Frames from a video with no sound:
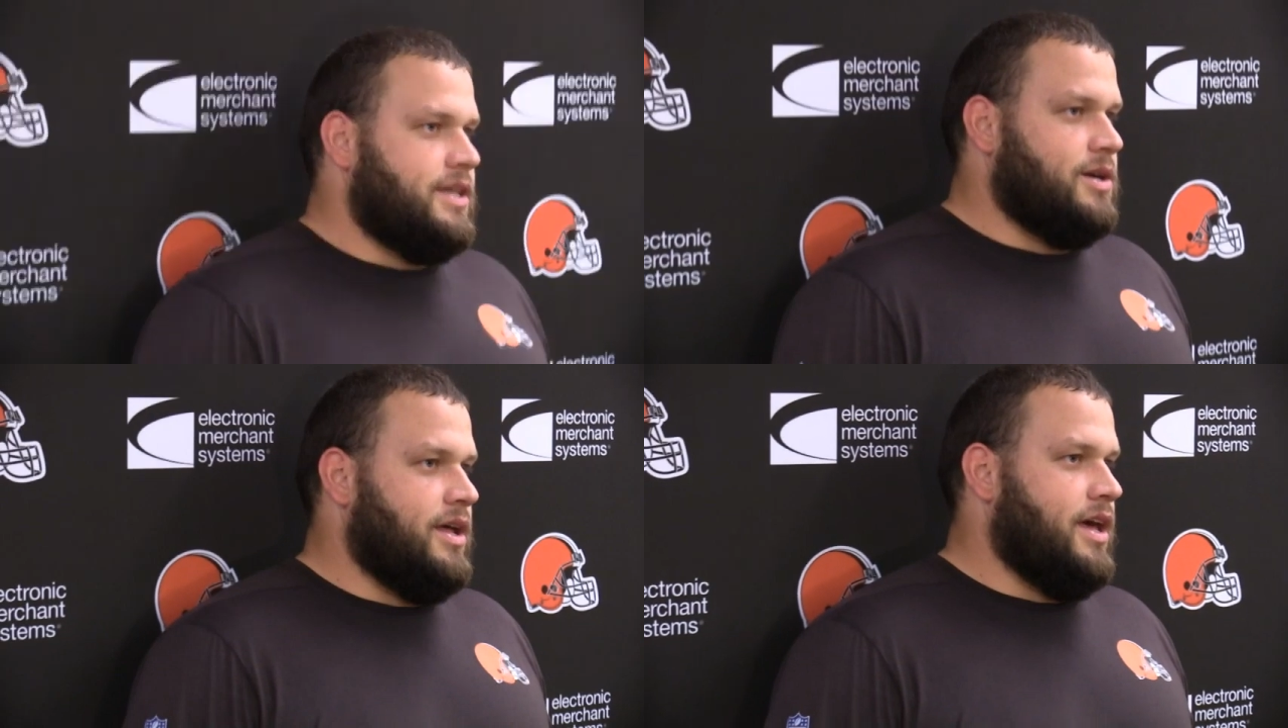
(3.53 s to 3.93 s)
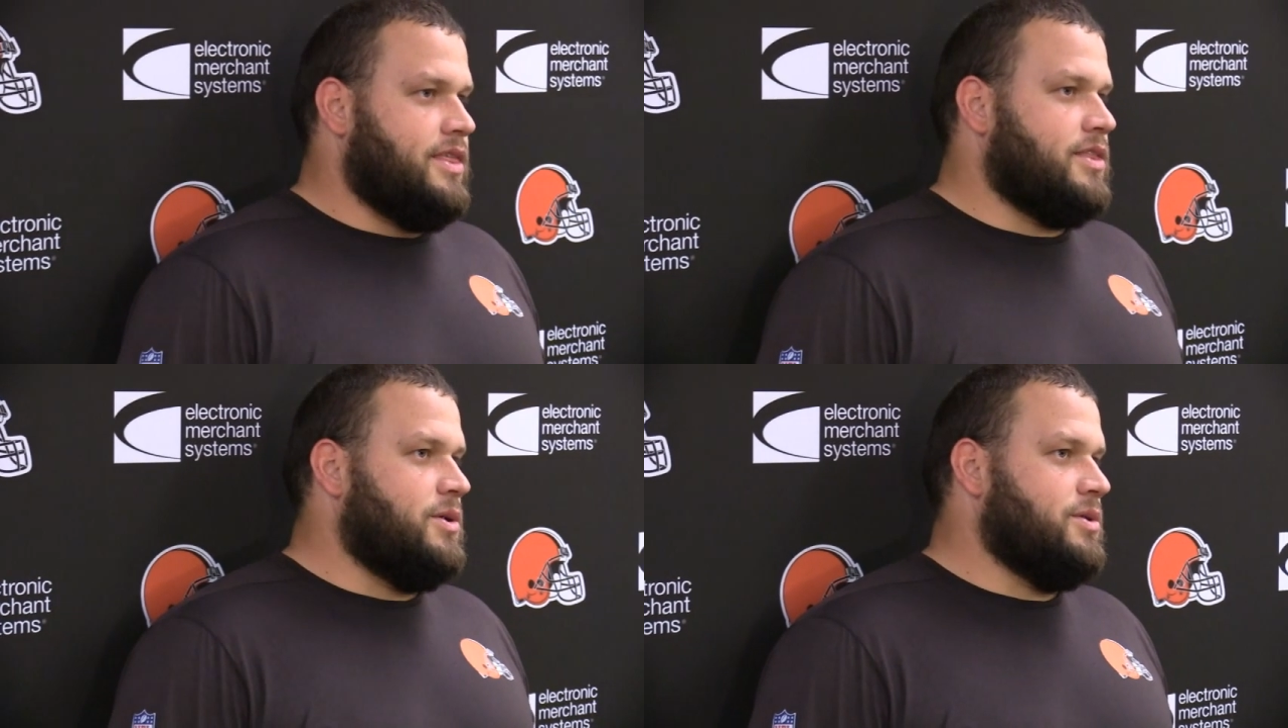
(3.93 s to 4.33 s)
you know, I
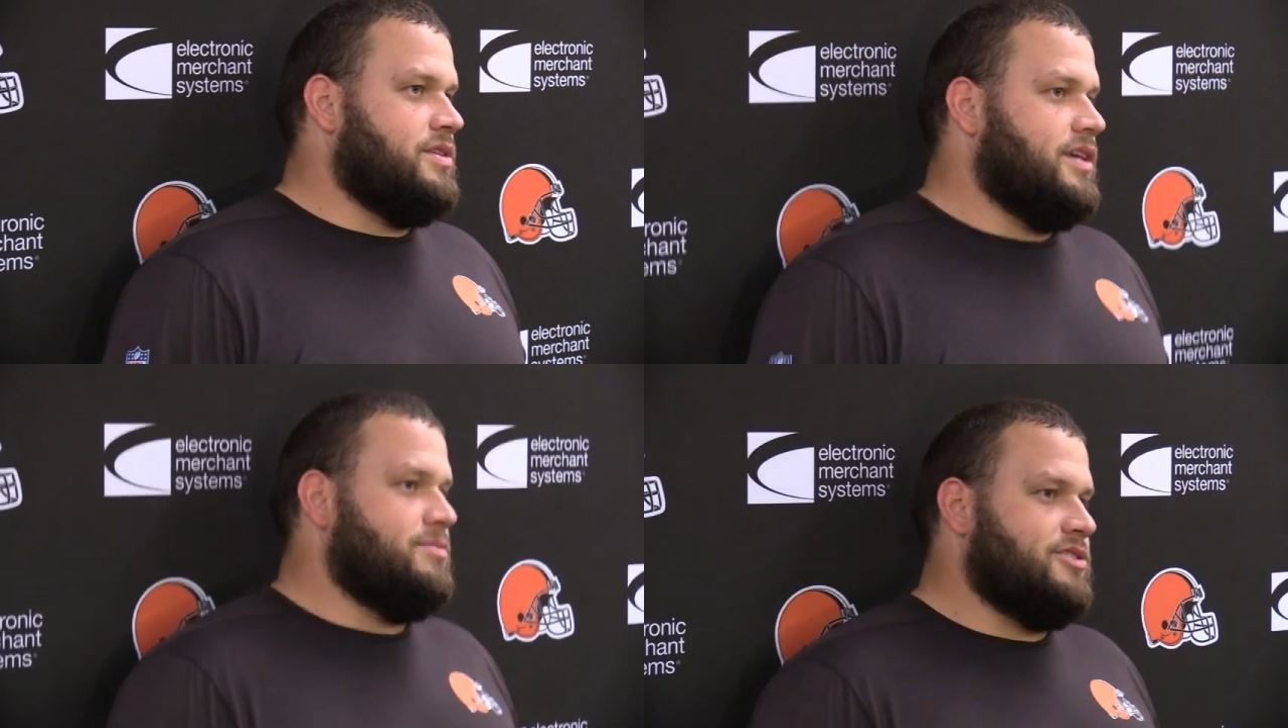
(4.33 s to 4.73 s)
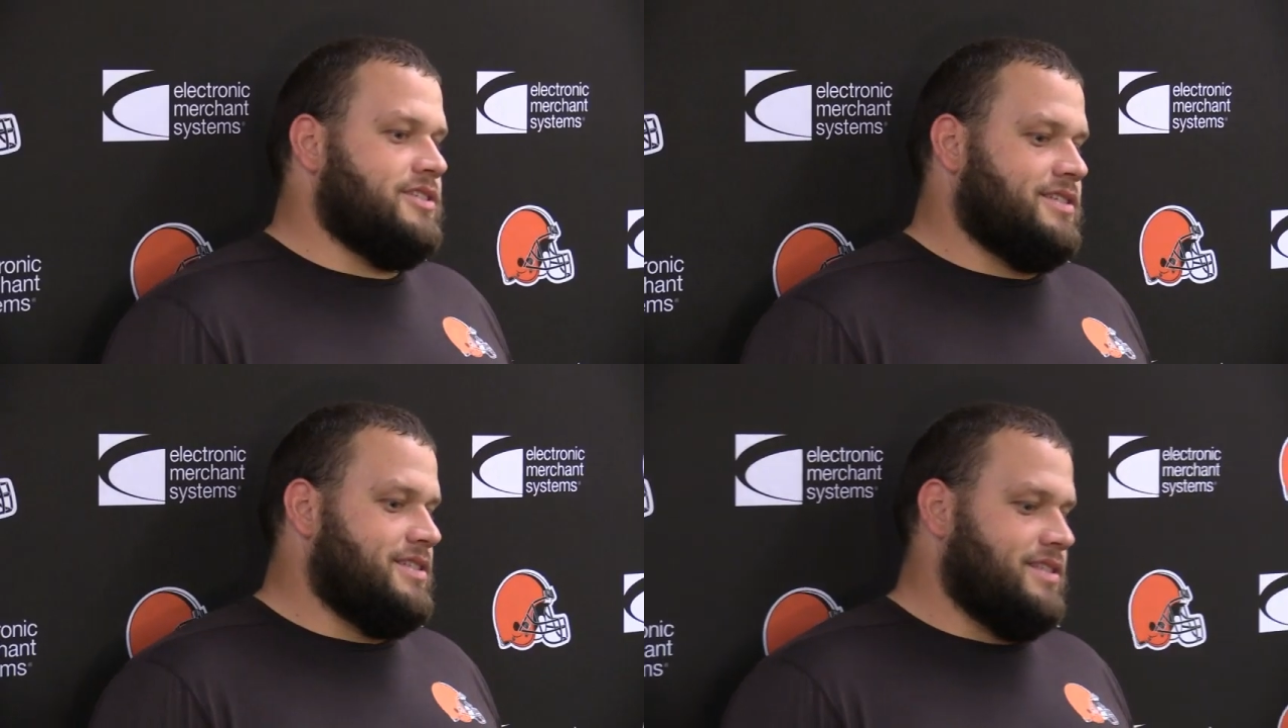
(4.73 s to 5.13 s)
think the whole team's
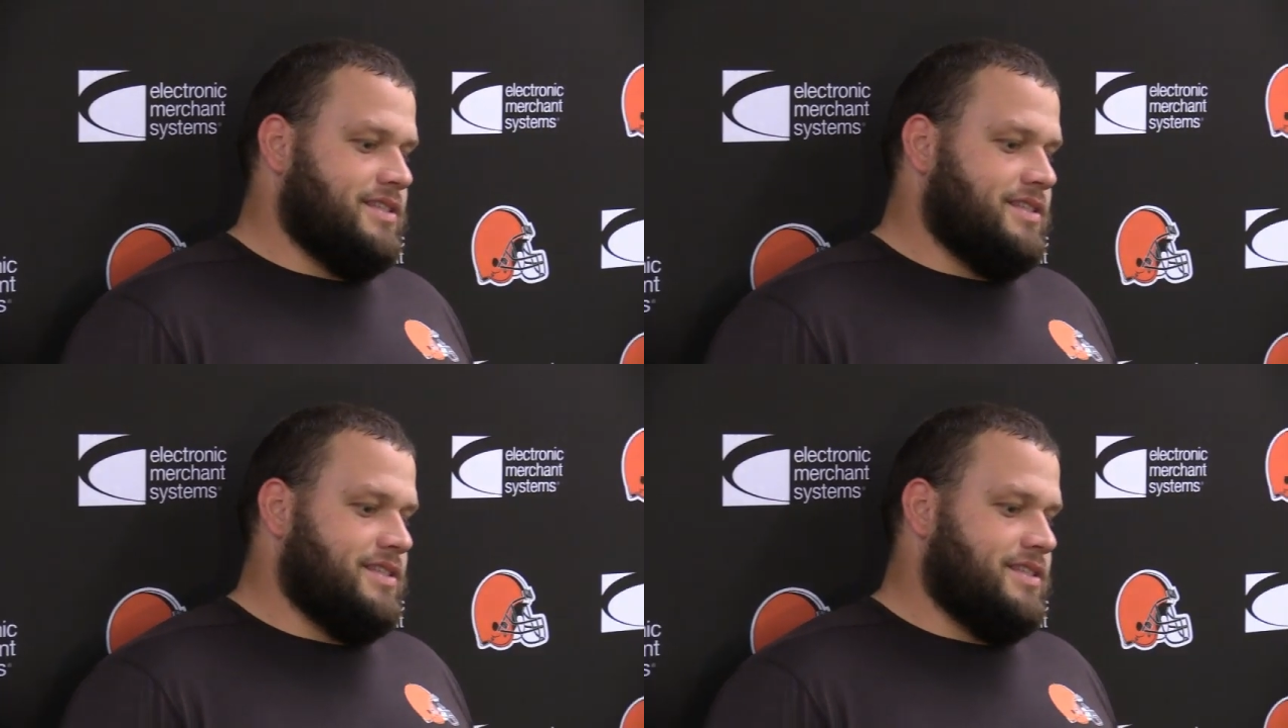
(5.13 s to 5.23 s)
just